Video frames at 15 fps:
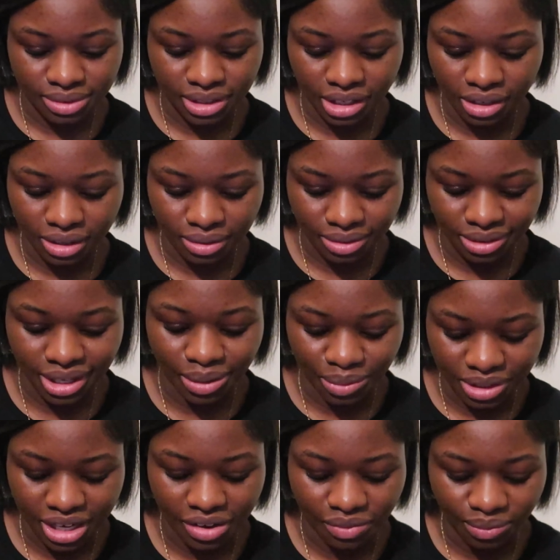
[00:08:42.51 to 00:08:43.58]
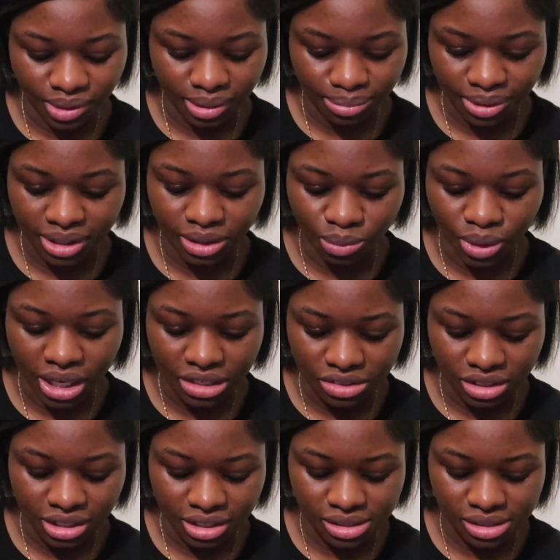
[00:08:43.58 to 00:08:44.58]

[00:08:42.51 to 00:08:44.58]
They they would definitely be in Y G